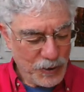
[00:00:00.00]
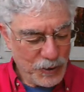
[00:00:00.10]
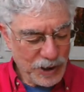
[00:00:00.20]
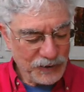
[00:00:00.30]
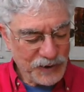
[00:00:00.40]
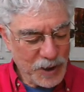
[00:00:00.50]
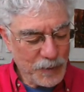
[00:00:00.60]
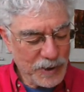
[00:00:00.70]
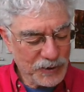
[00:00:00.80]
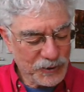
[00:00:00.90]
30
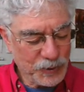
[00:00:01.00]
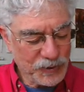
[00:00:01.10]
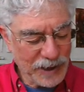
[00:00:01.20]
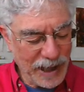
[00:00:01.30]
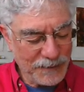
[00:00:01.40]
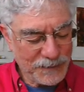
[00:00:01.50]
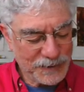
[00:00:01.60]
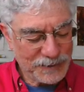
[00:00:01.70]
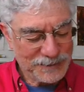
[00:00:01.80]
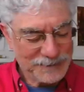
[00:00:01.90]
centimeters to his left,
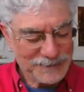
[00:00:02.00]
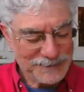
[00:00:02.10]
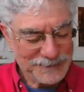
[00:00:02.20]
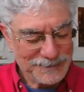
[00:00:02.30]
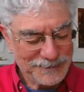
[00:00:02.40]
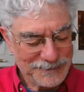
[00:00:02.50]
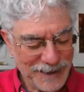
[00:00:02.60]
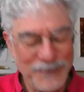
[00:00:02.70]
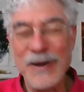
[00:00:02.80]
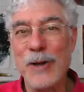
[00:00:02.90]

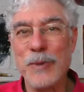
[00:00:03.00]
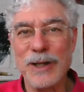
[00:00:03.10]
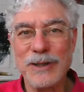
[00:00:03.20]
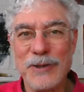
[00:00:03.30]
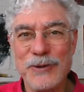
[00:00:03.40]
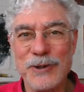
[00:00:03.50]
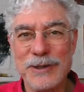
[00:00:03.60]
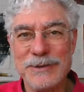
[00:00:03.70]
I found my cluster.